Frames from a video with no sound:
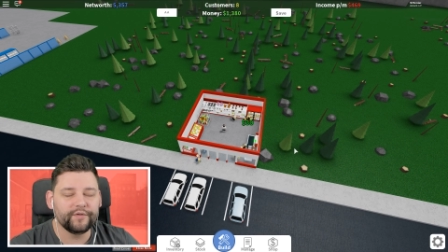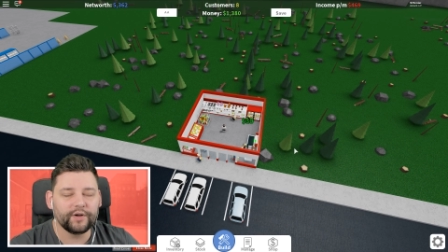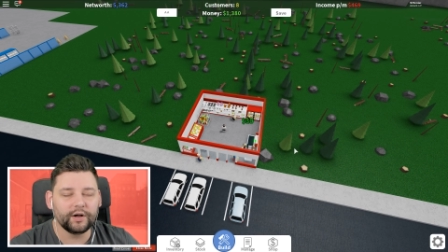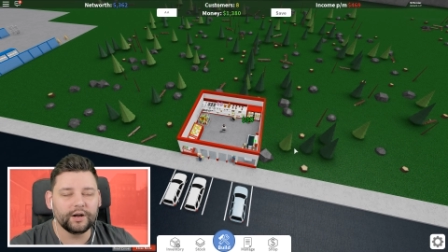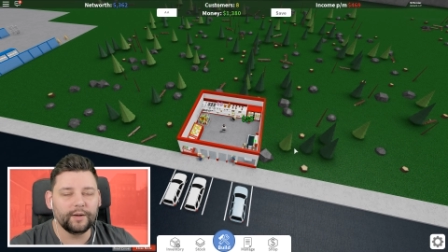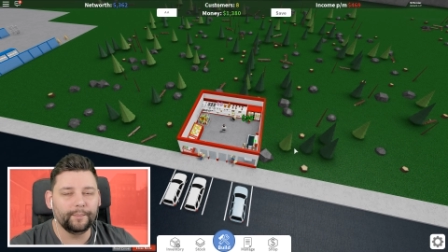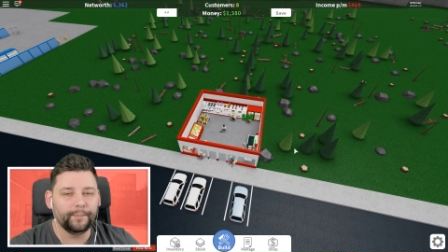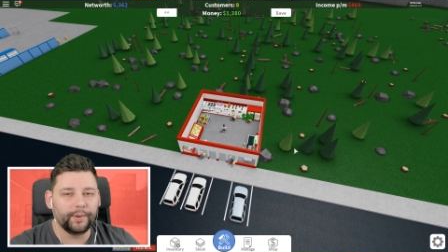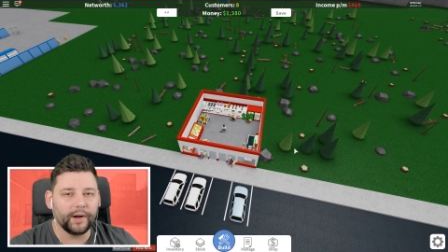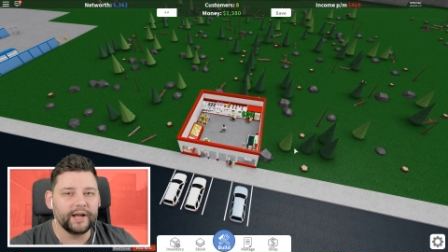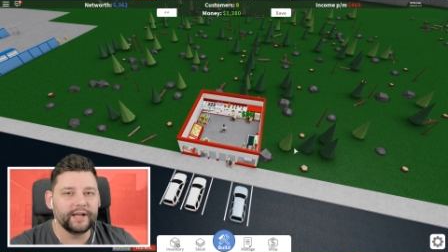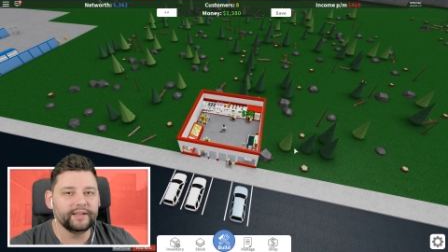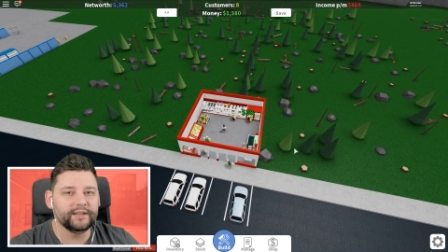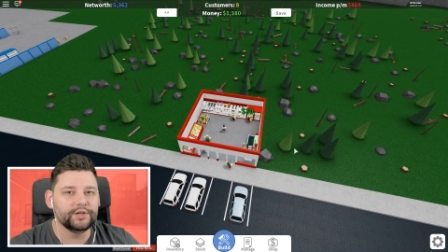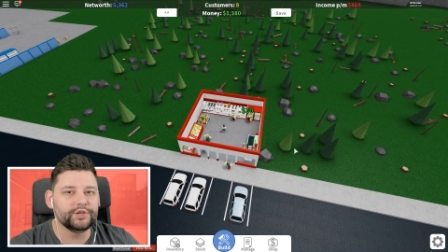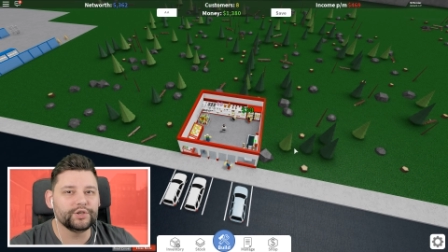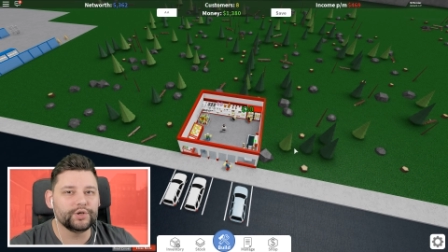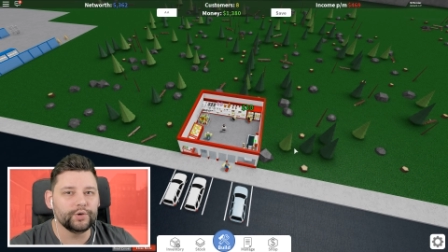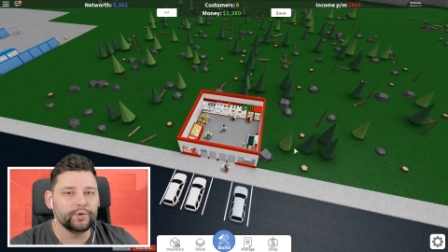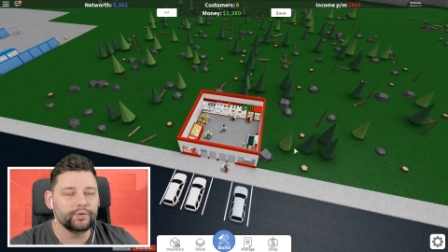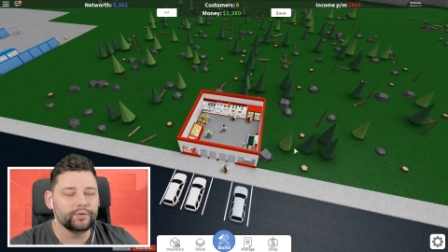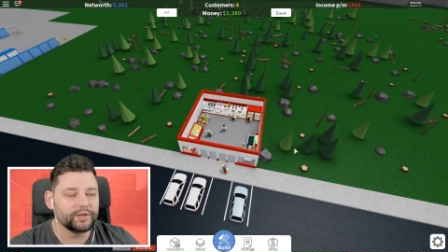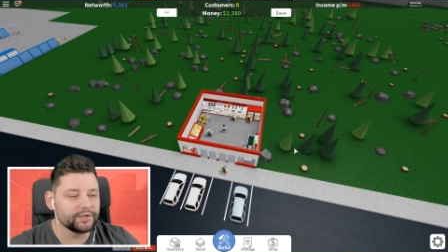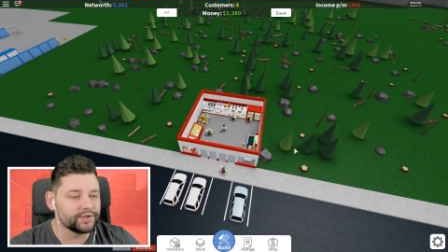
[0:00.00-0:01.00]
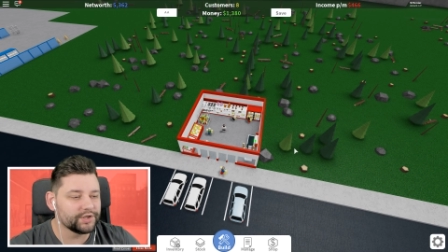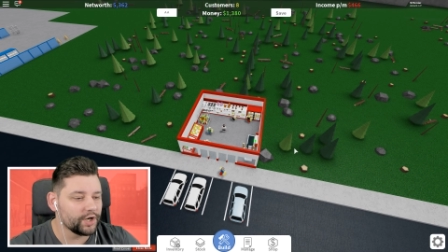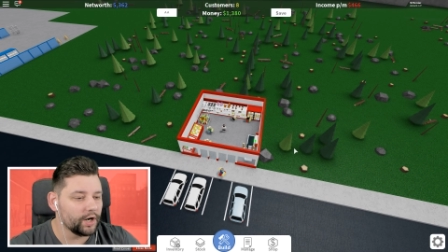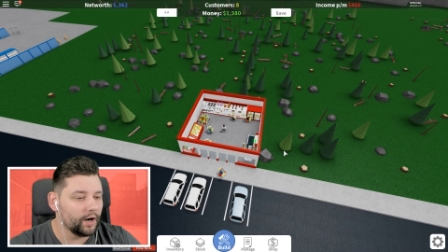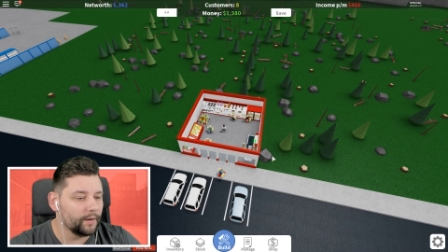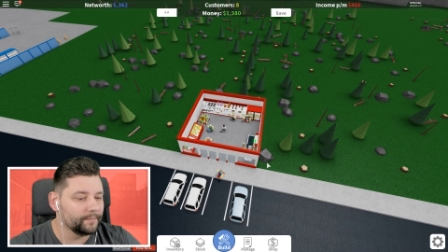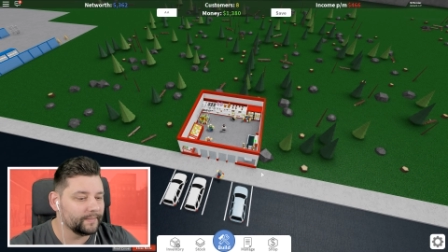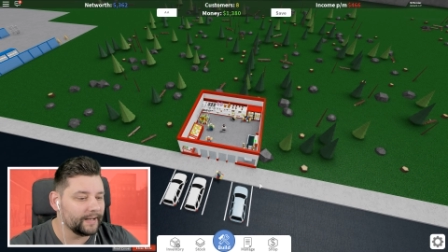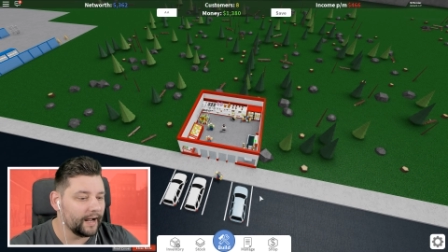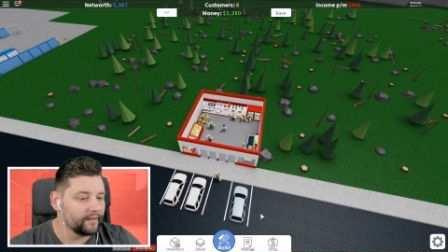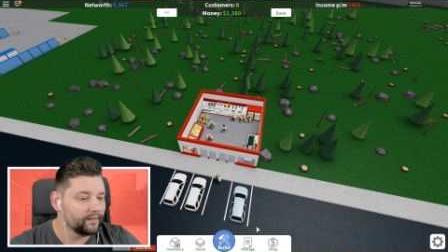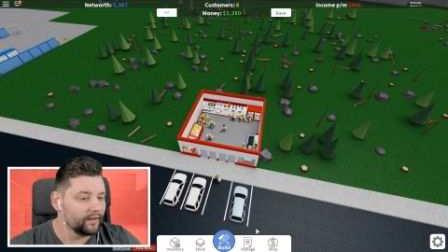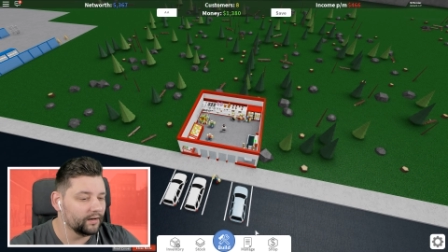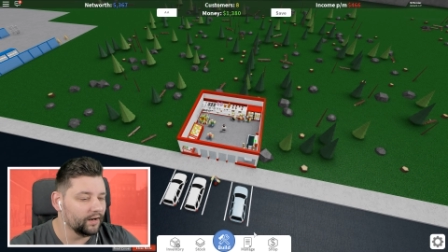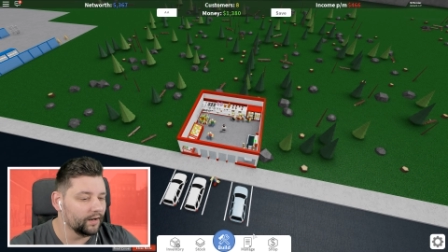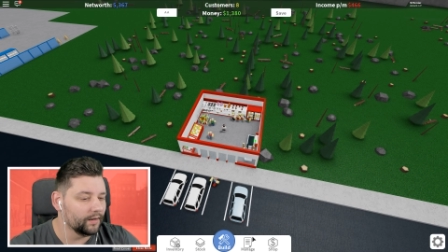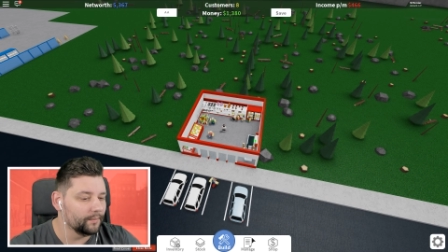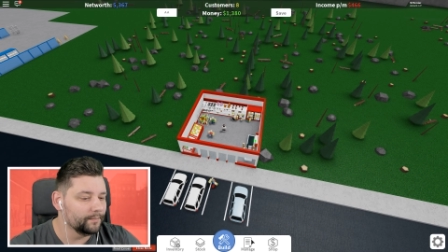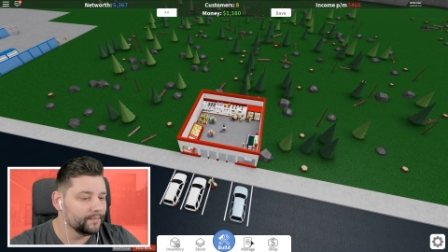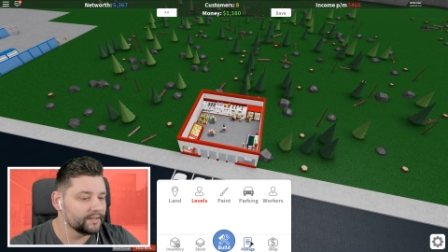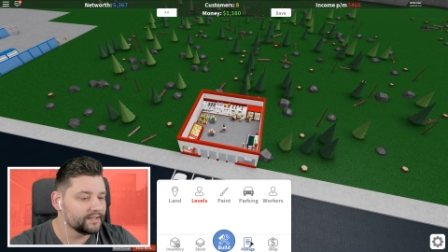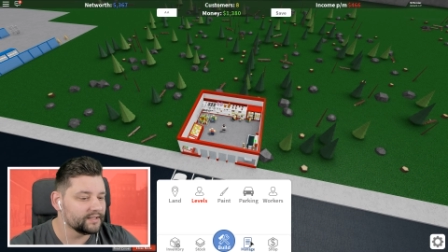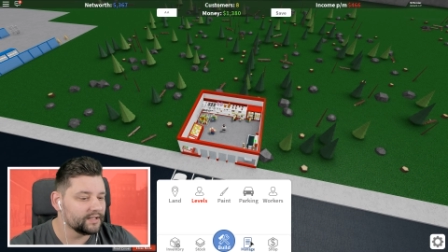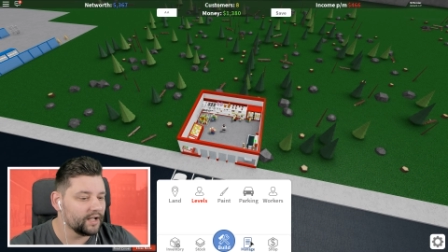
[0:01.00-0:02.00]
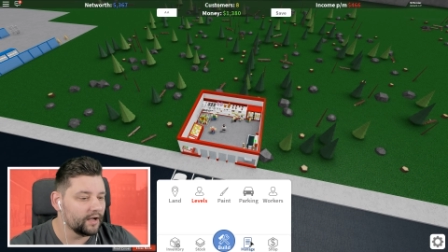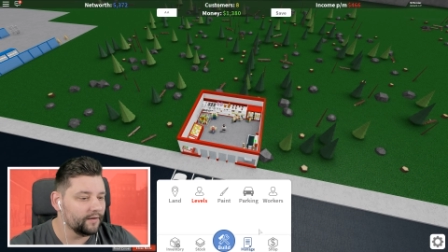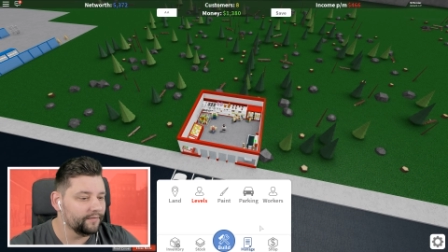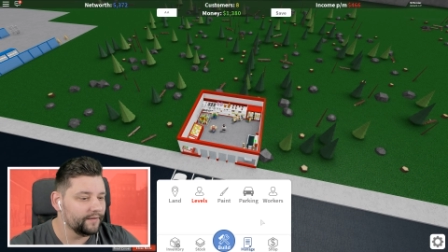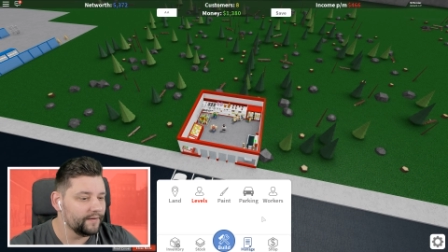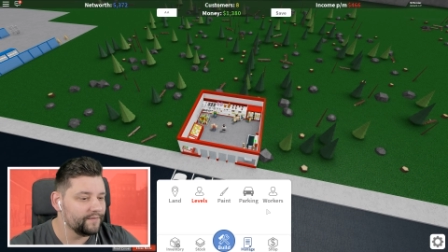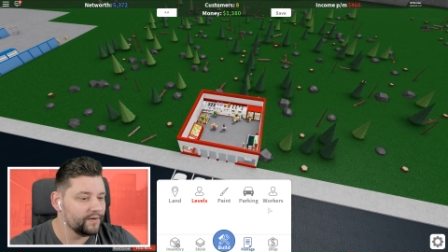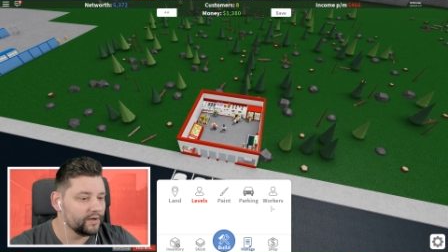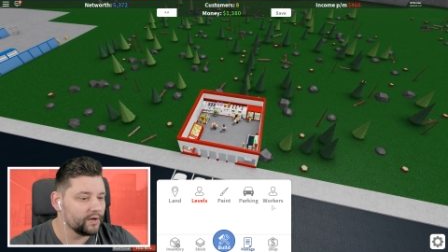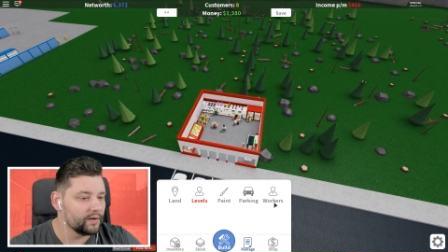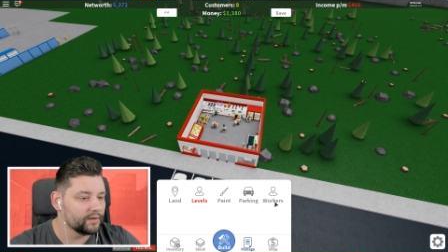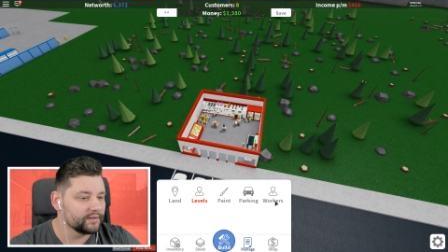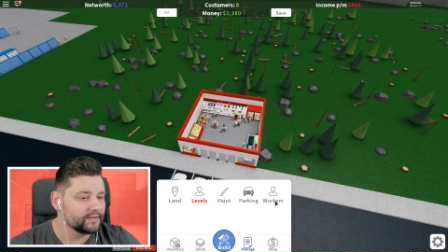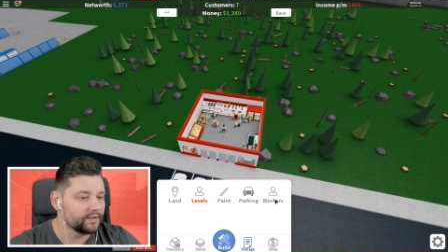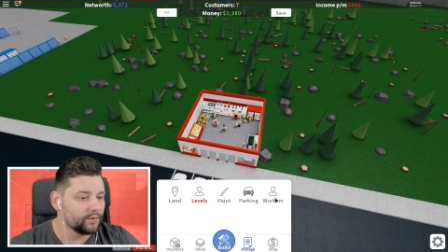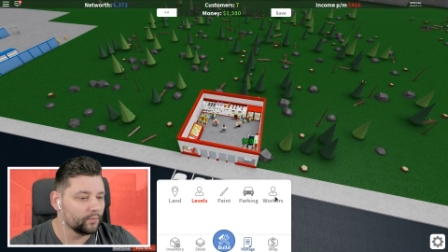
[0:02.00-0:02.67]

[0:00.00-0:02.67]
got to buy the dude to chop down the lumber stuff if you go to